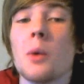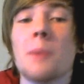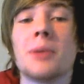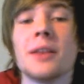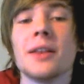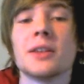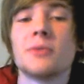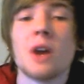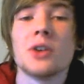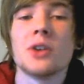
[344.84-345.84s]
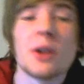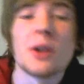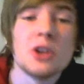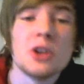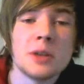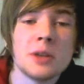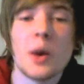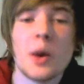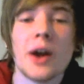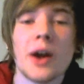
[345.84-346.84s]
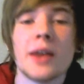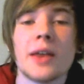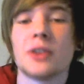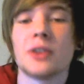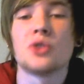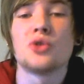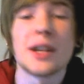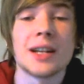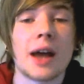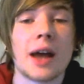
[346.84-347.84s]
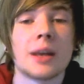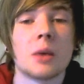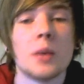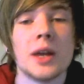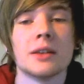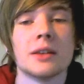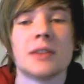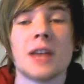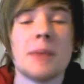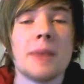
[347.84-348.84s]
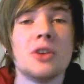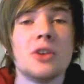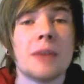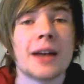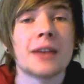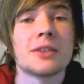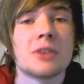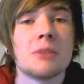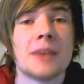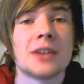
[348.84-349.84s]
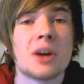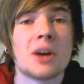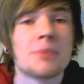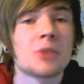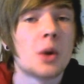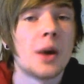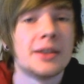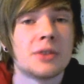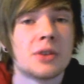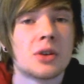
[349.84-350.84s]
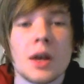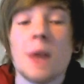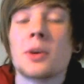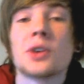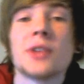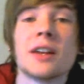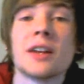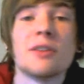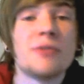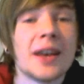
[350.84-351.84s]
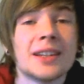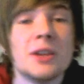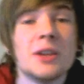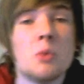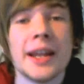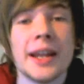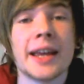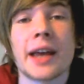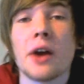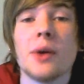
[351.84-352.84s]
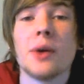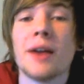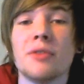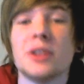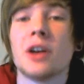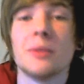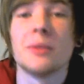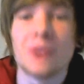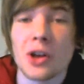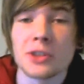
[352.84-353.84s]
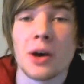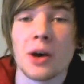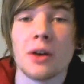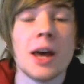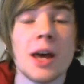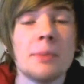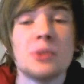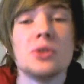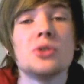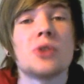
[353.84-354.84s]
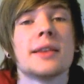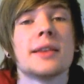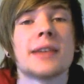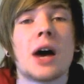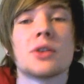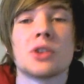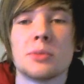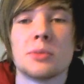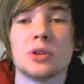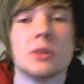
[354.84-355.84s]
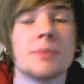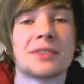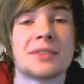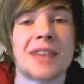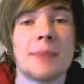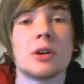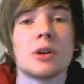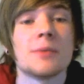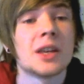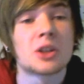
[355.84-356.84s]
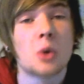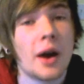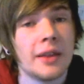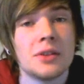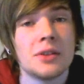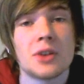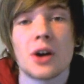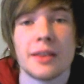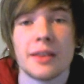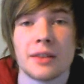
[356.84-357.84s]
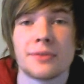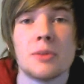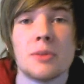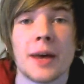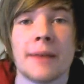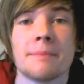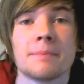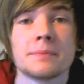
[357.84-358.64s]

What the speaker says: When playing this version, you must be wary that it has a dreaded lightning weakness, making your Magnezone matchup quite difficult, because they can effectively one-hit KO you every turn with Lost Burn. But do try this out as an option, as Samurott is quite the underdog in this format.